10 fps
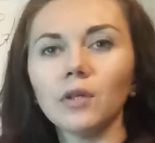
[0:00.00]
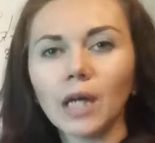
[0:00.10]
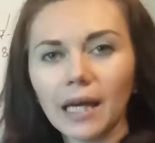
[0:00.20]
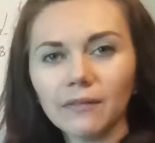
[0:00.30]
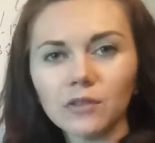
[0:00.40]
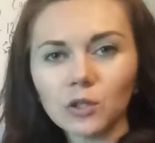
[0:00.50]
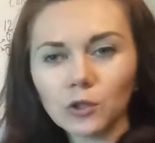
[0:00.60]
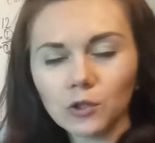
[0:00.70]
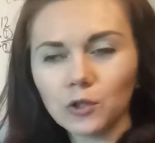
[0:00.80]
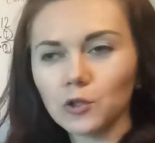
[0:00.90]
you have
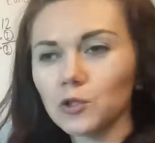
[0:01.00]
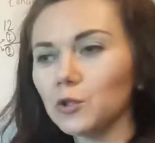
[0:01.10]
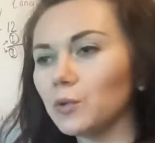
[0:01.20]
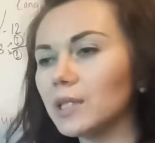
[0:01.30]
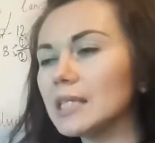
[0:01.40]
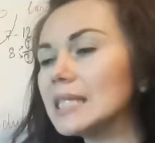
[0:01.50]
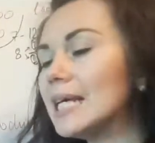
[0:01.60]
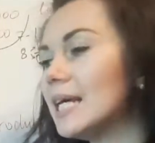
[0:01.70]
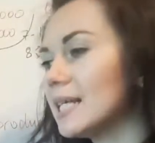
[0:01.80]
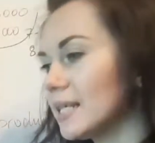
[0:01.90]
taught your students
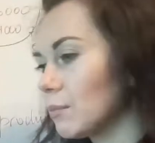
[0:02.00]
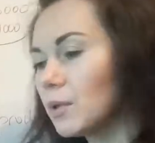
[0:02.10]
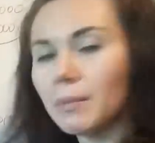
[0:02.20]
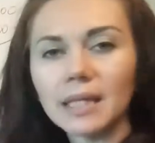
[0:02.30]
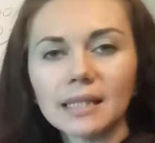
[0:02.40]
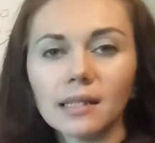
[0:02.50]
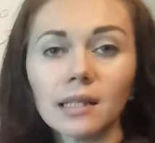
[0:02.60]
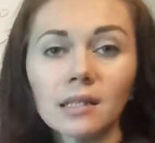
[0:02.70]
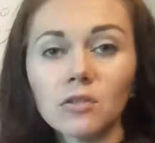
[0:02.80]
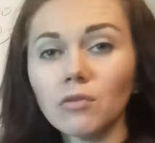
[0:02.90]
some grammatical
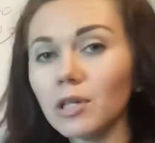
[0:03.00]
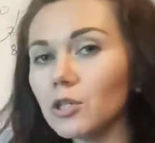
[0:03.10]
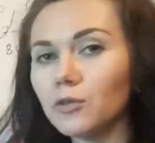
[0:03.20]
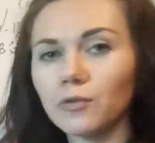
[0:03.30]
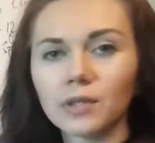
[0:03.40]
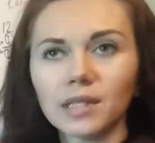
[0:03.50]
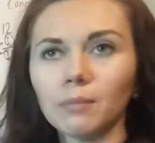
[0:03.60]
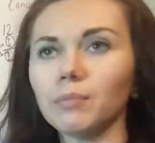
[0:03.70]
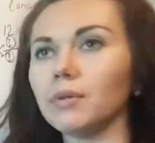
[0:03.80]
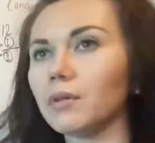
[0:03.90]
construction, for
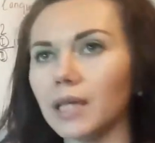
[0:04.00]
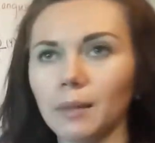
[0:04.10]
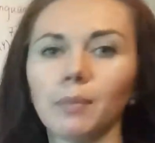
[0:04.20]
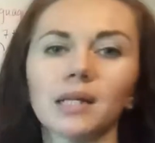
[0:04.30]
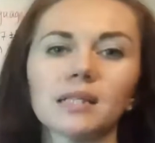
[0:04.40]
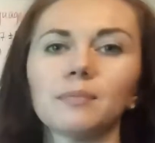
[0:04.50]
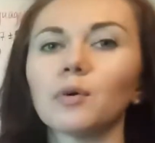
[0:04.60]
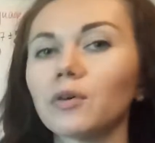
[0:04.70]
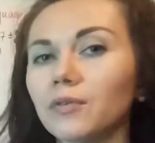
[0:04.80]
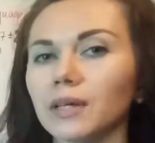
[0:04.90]
example, okay, past
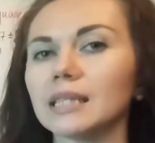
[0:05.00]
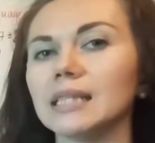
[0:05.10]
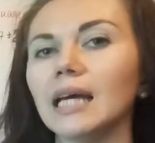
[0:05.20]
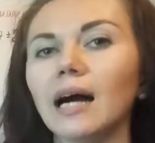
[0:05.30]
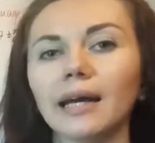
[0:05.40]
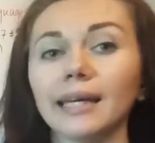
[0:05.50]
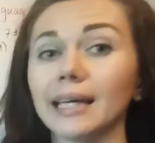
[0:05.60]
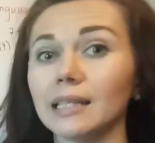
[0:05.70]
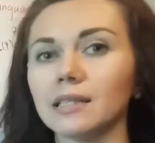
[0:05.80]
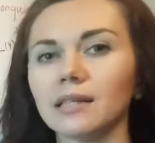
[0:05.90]
perfect, yeah, I
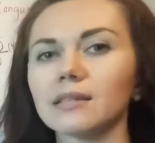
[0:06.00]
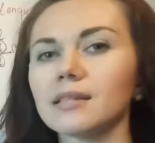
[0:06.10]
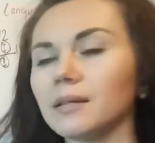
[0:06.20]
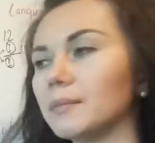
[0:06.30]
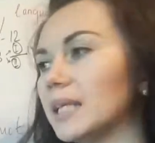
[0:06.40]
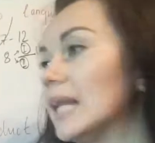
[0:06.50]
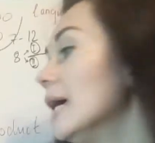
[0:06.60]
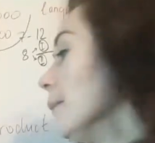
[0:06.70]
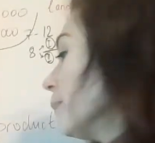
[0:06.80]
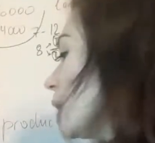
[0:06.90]
had done something,
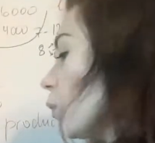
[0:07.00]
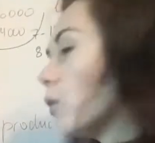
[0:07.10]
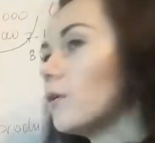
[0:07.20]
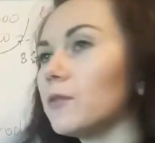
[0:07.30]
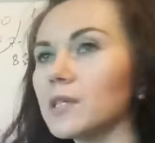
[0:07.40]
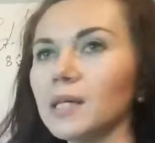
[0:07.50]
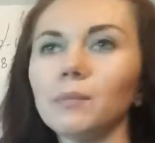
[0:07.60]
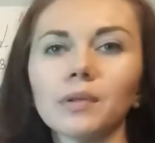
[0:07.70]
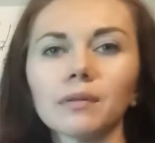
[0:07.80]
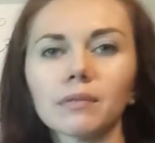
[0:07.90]
or for
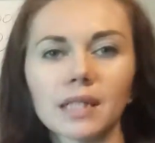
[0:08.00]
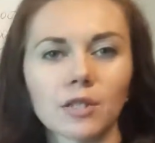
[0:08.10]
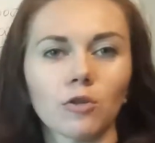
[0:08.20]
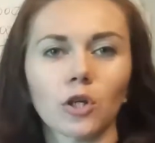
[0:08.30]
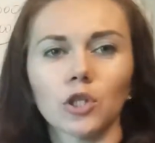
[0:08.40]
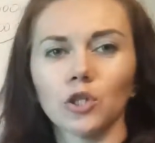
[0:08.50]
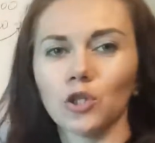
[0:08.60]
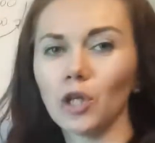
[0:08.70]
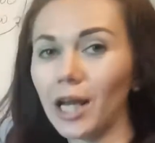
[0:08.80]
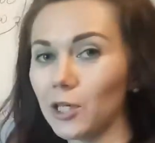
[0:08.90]
example, construction,
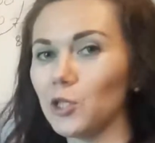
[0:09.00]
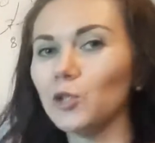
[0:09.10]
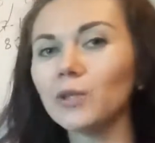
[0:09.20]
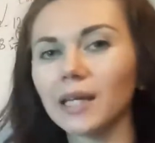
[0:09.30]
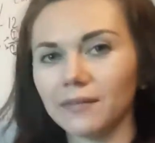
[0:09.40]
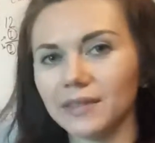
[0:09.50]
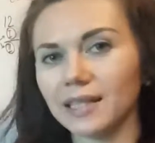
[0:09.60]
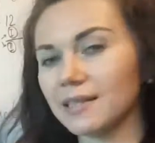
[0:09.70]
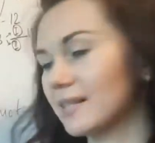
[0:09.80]
I should have done